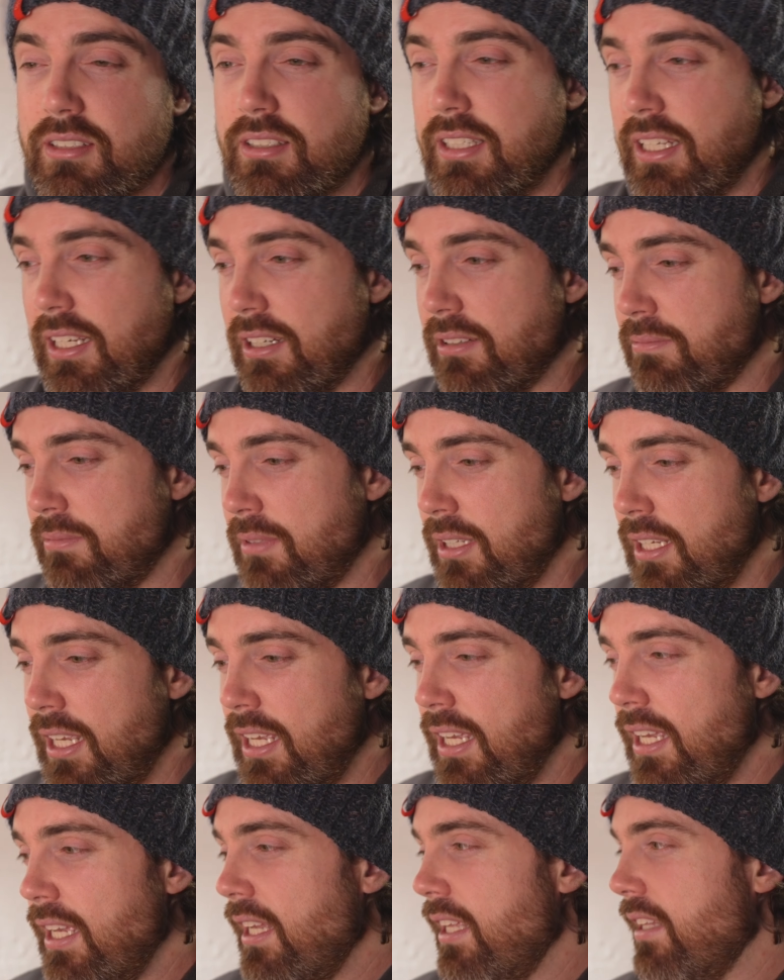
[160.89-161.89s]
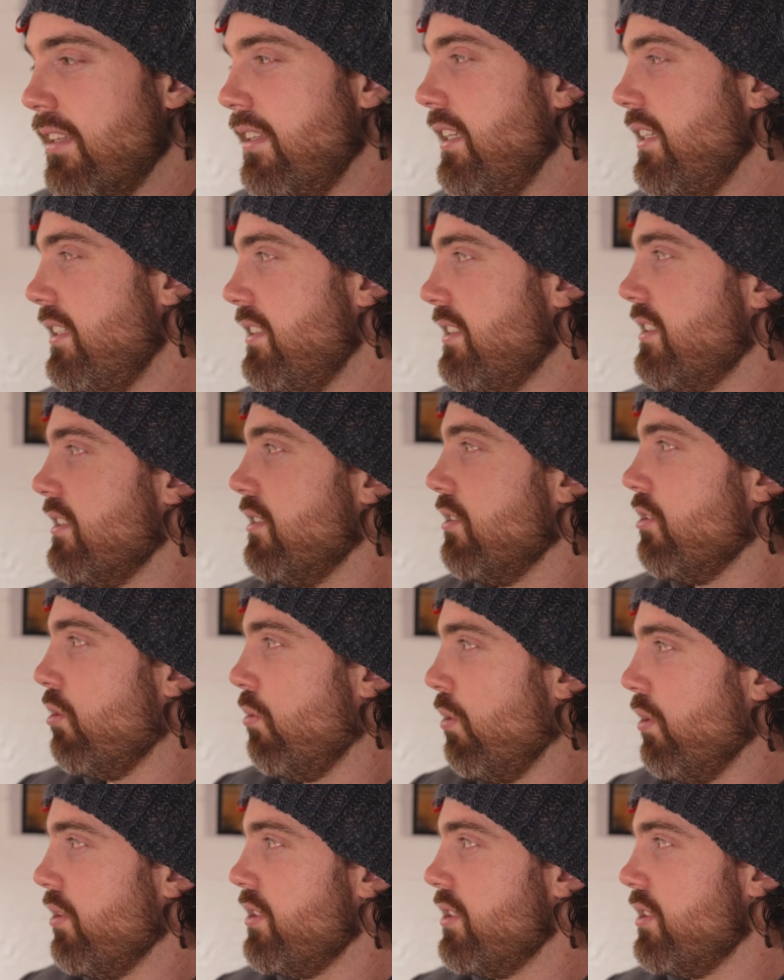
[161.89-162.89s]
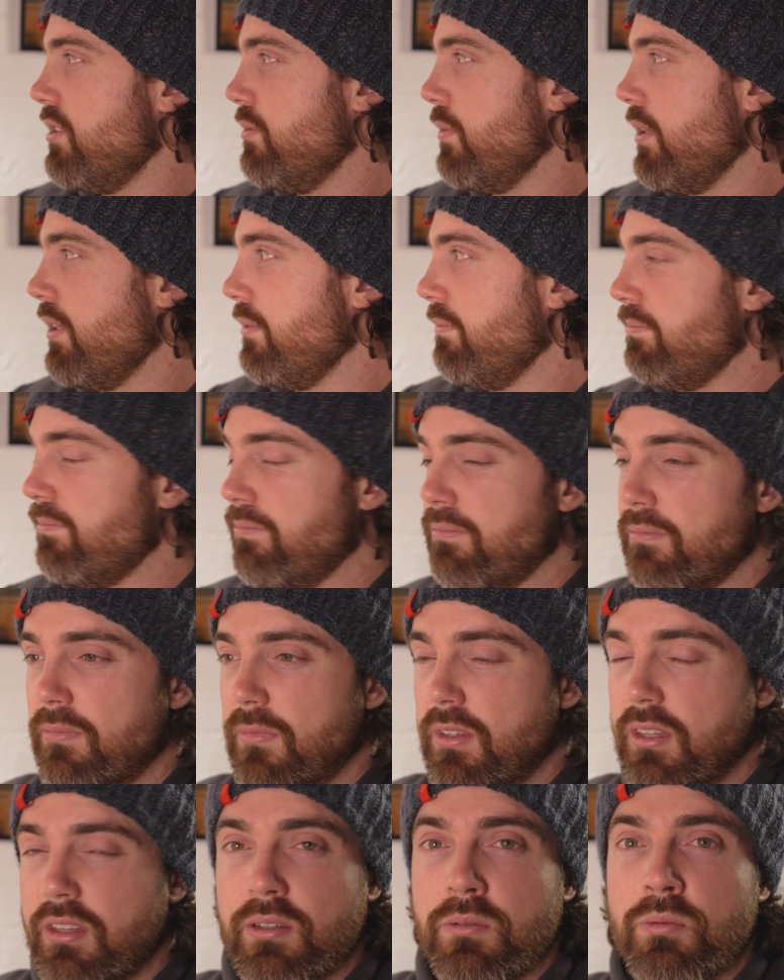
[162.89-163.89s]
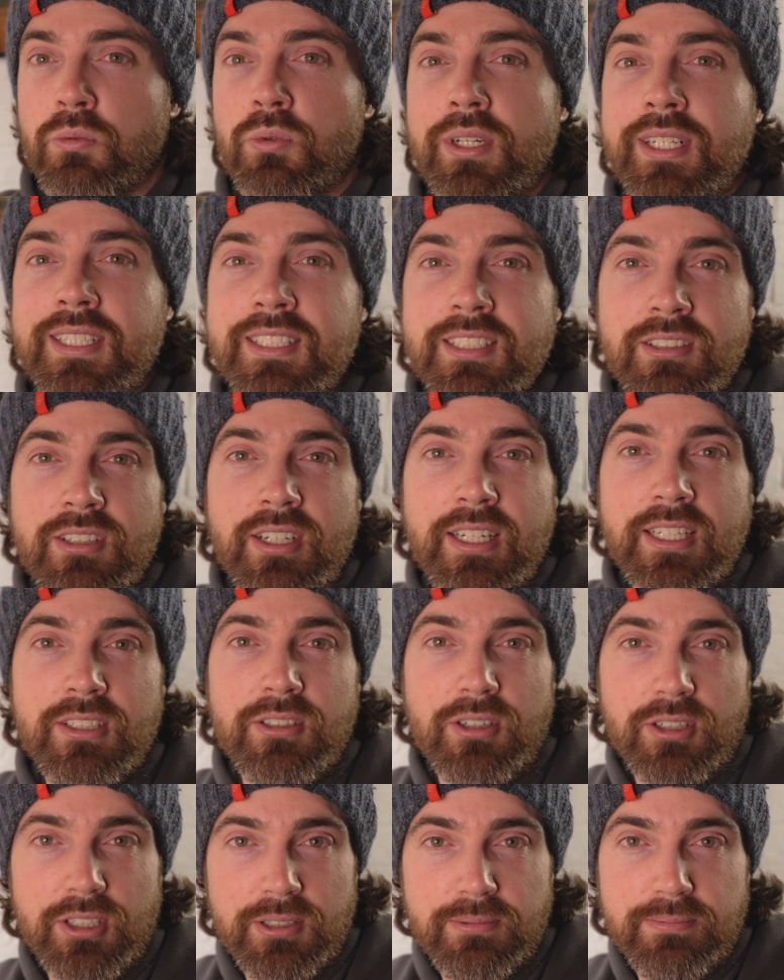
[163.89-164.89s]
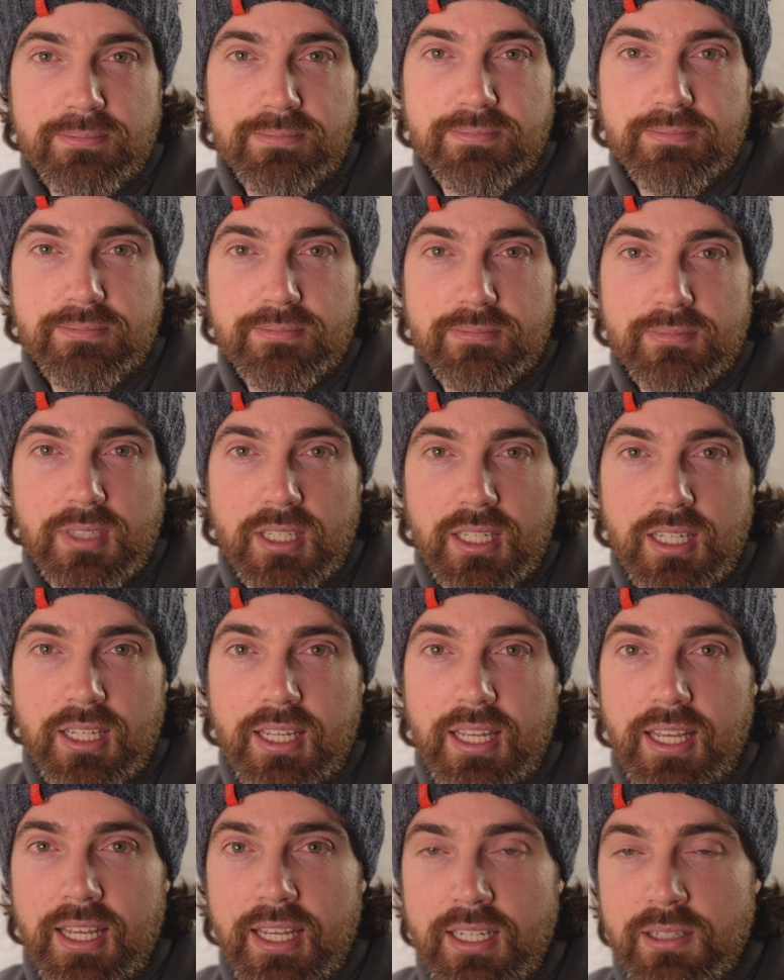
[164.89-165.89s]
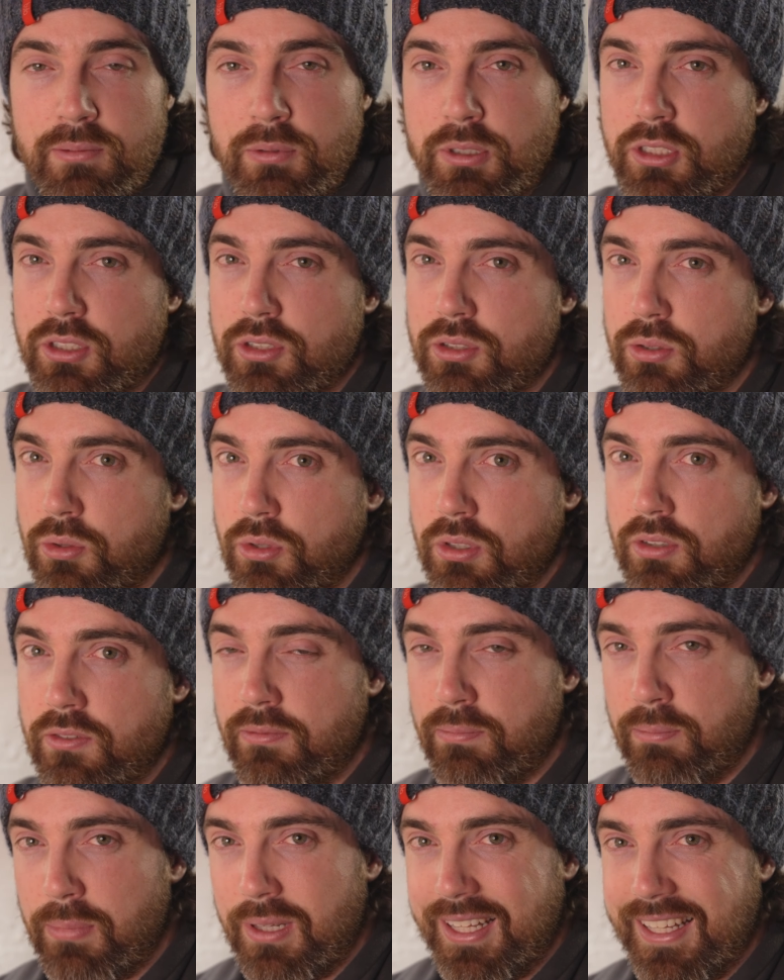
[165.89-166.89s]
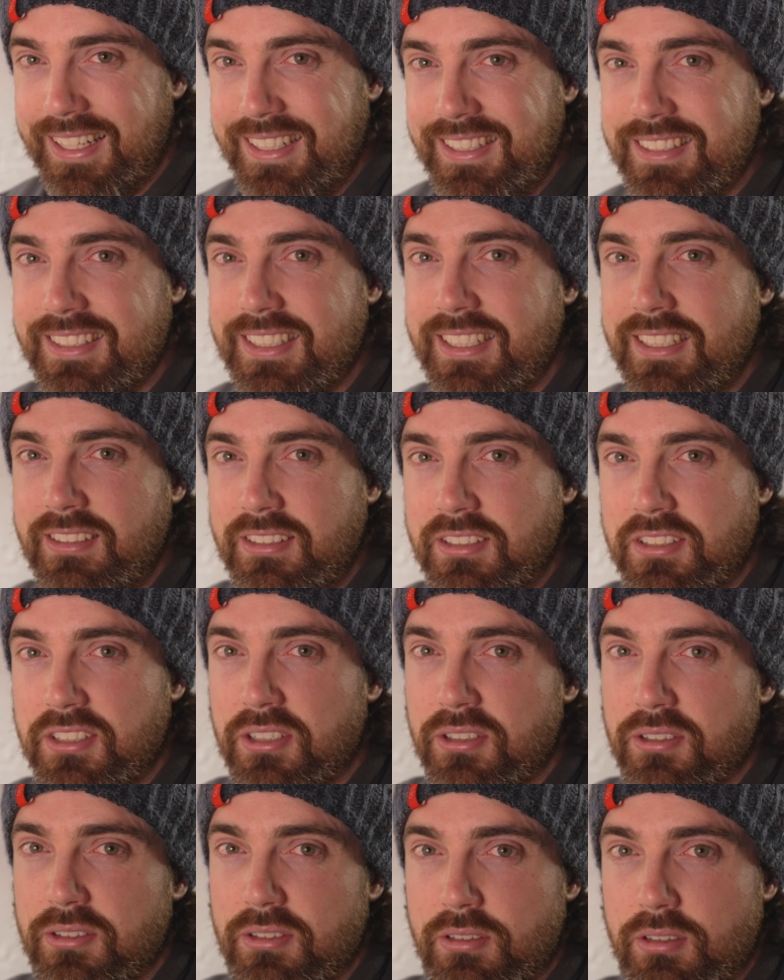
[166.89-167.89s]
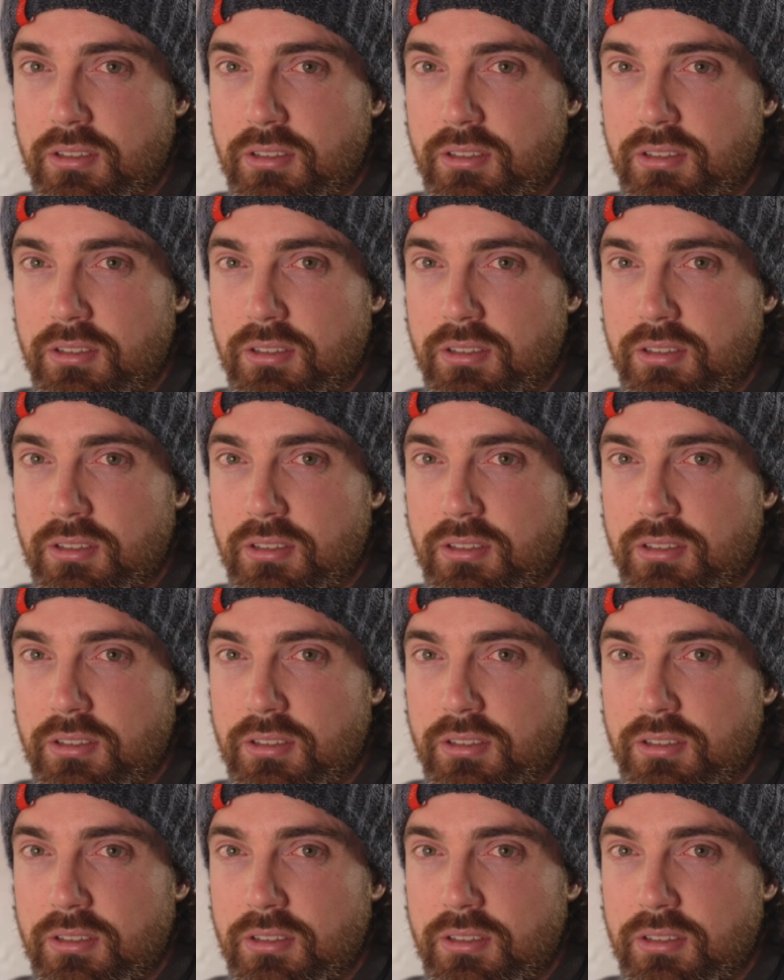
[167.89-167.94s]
Now, this Quntis one, the reason I got it, and which sort of blends in, so